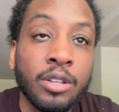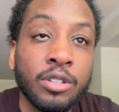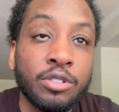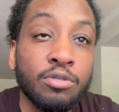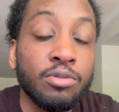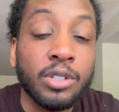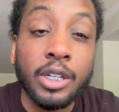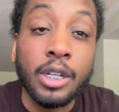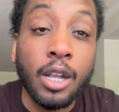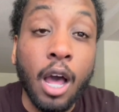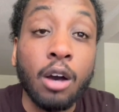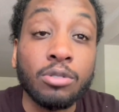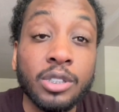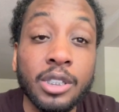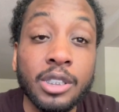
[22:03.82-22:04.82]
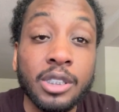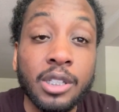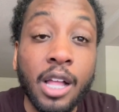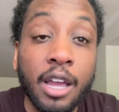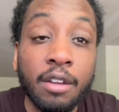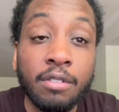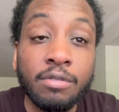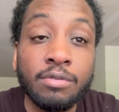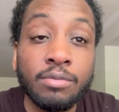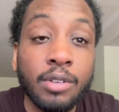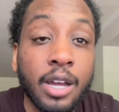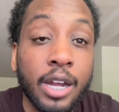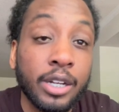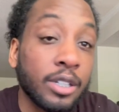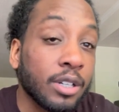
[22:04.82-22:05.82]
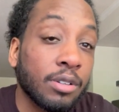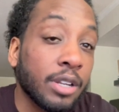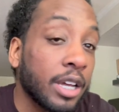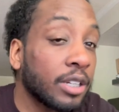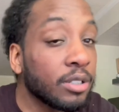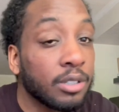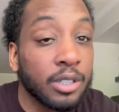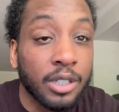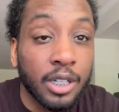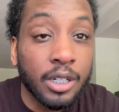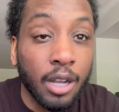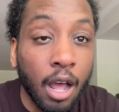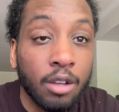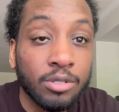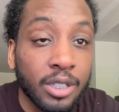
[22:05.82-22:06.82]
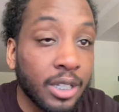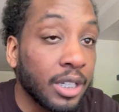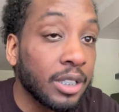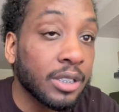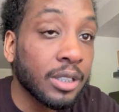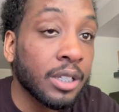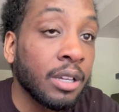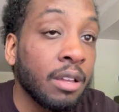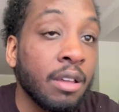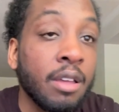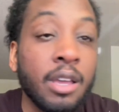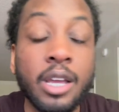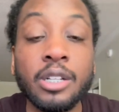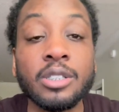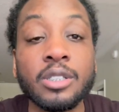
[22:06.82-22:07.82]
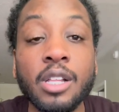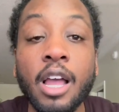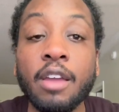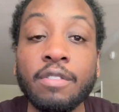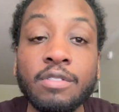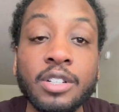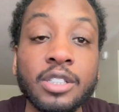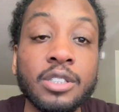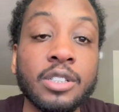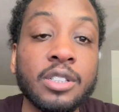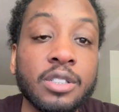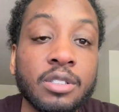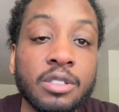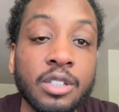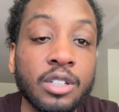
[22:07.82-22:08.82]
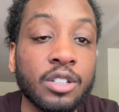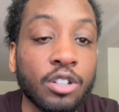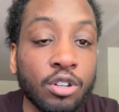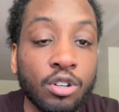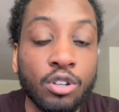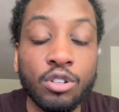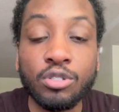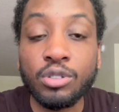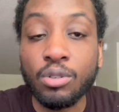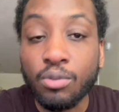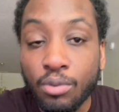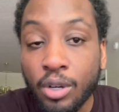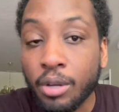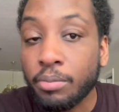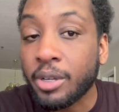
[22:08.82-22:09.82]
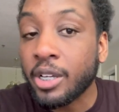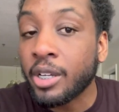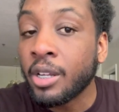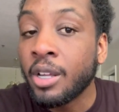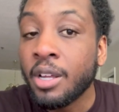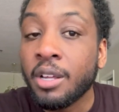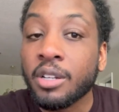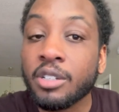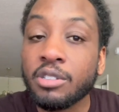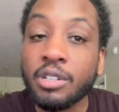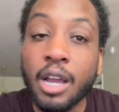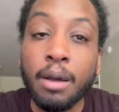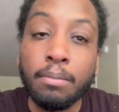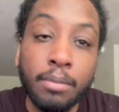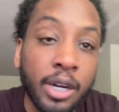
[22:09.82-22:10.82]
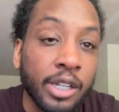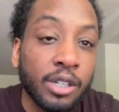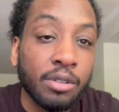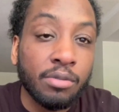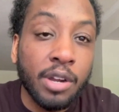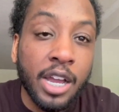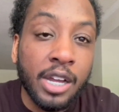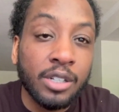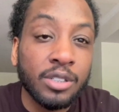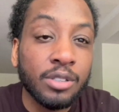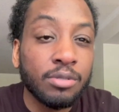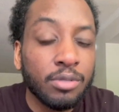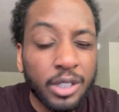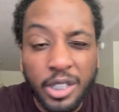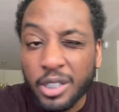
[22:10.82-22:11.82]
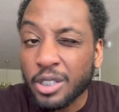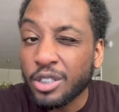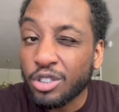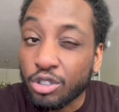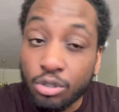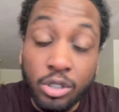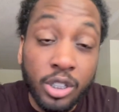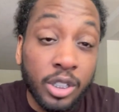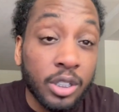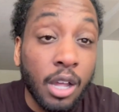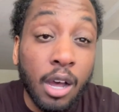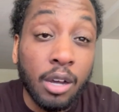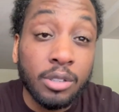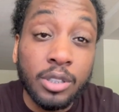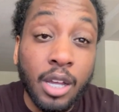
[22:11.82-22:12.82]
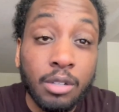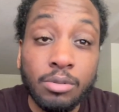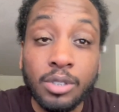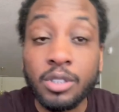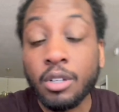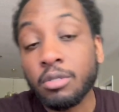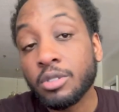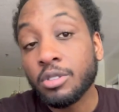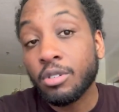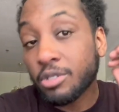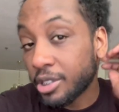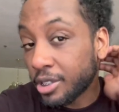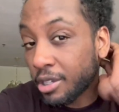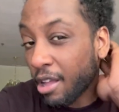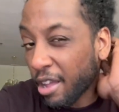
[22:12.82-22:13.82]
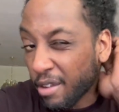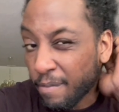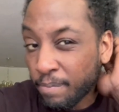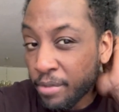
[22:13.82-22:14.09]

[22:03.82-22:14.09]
can get lost in this life. I ain't gonna lie, you can get lost easily in this life. Cause the girls, the women, you got money around you, liquor, drugs, all types of stuff. So it's like,